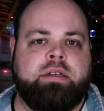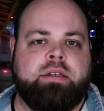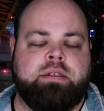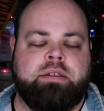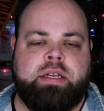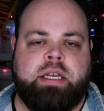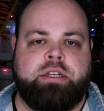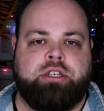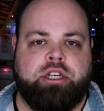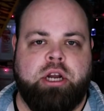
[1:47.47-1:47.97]

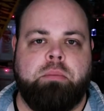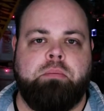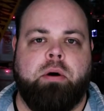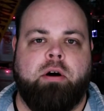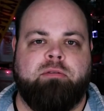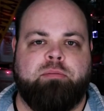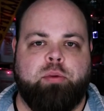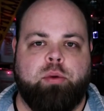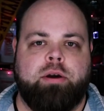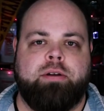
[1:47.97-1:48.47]
as a
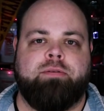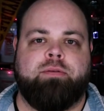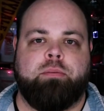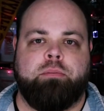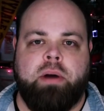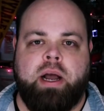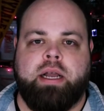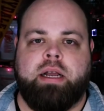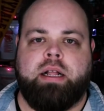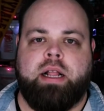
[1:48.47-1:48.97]
jump-off point for
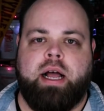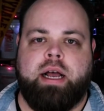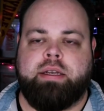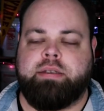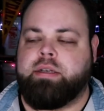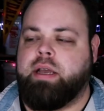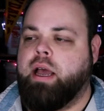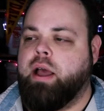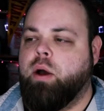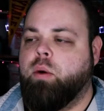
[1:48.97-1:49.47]
my
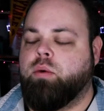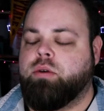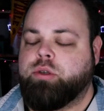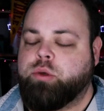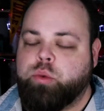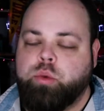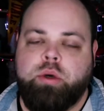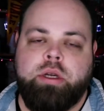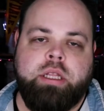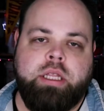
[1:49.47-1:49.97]
class
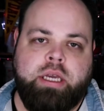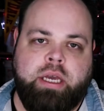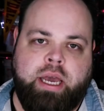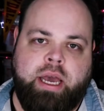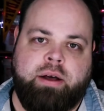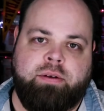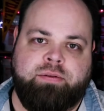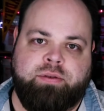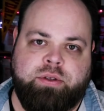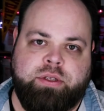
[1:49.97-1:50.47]
was really a
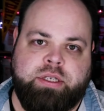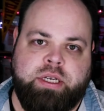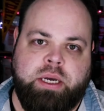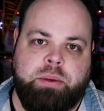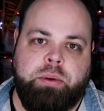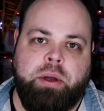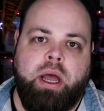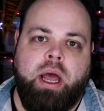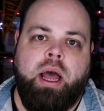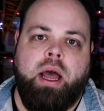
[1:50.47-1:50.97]
helpful
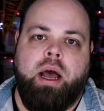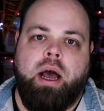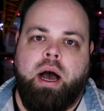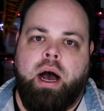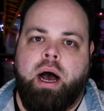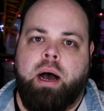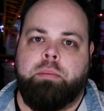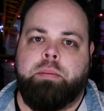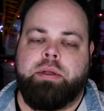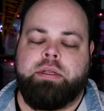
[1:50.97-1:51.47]
tip.
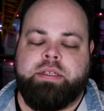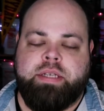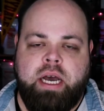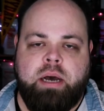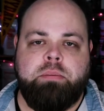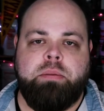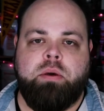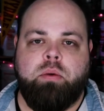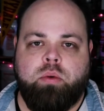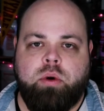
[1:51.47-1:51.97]
But
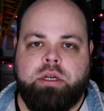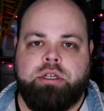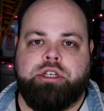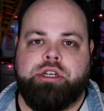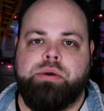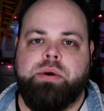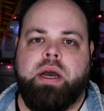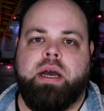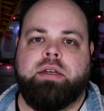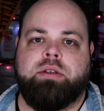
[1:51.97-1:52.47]
tell me what
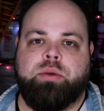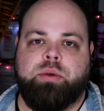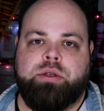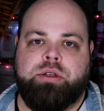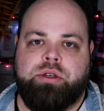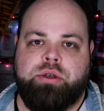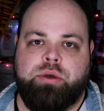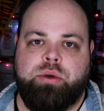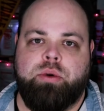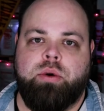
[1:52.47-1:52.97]
you guys
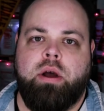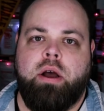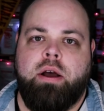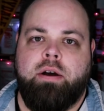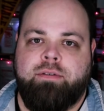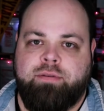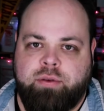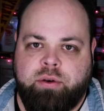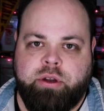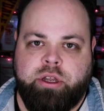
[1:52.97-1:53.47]
would do
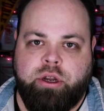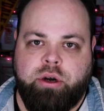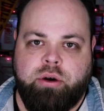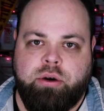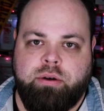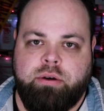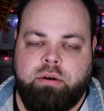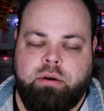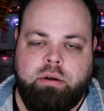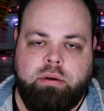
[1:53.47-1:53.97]
for
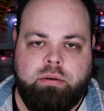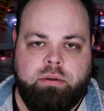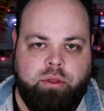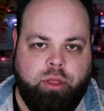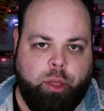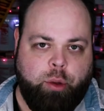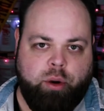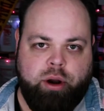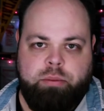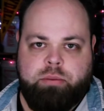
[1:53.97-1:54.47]
your
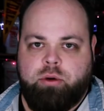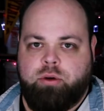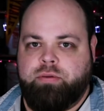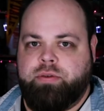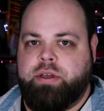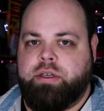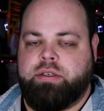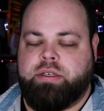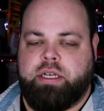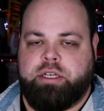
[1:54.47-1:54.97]
3
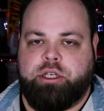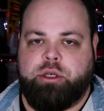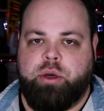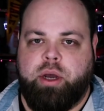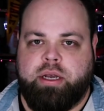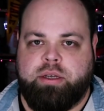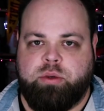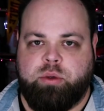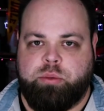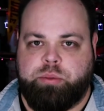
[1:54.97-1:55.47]
movies that you
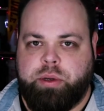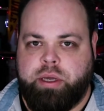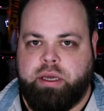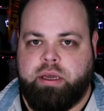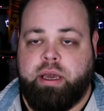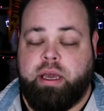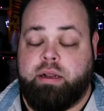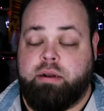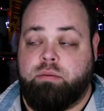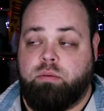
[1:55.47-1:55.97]
guys would
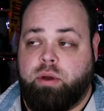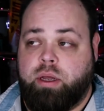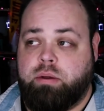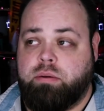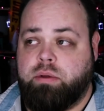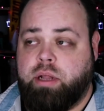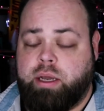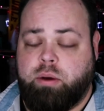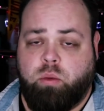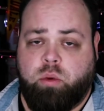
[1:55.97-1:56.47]
pick,
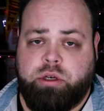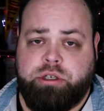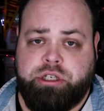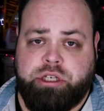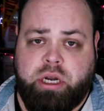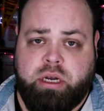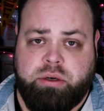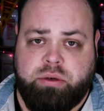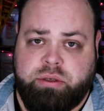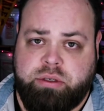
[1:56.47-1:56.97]
and like what
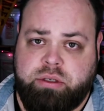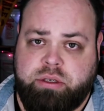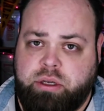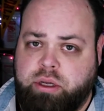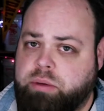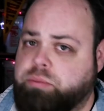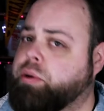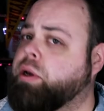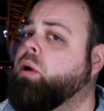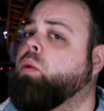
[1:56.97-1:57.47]
genres. You
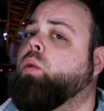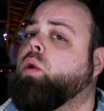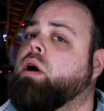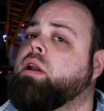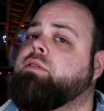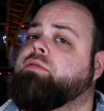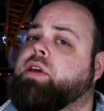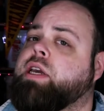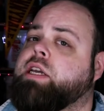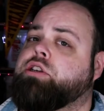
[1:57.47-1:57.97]
can pick
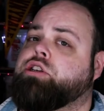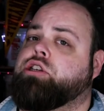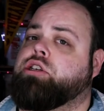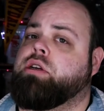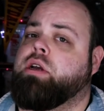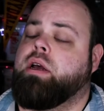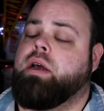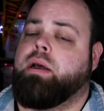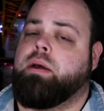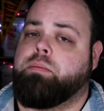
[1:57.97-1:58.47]
one of each,
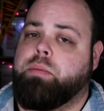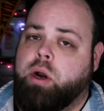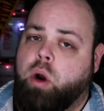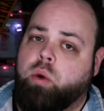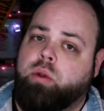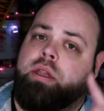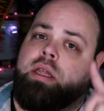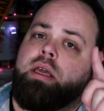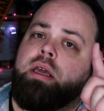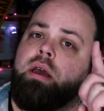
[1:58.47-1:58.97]
but
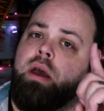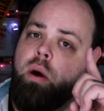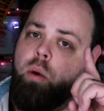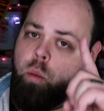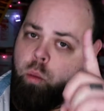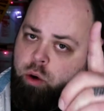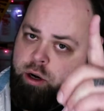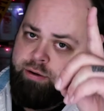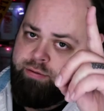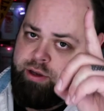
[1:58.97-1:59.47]
only
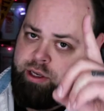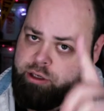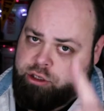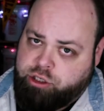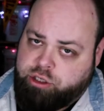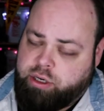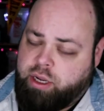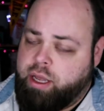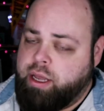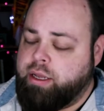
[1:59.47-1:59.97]
one of
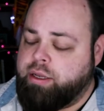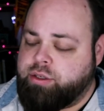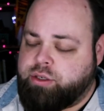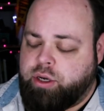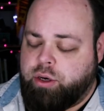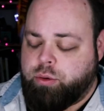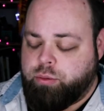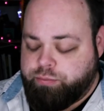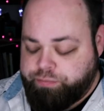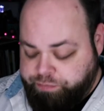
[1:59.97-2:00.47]
each.
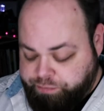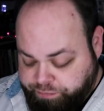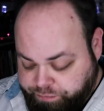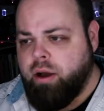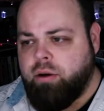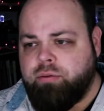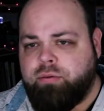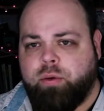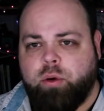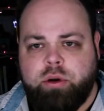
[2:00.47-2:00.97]
So
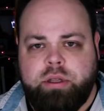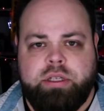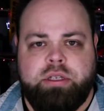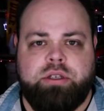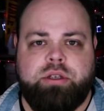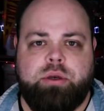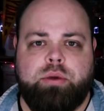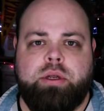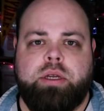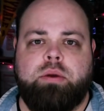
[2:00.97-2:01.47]
for
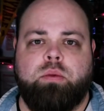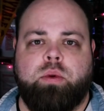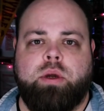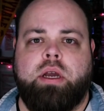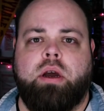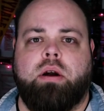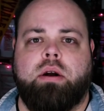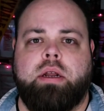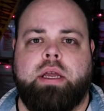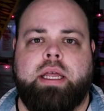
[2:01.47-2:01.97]
this unit,
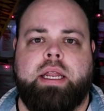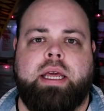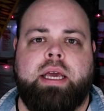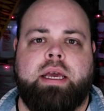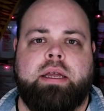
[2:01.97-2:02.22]
we are getting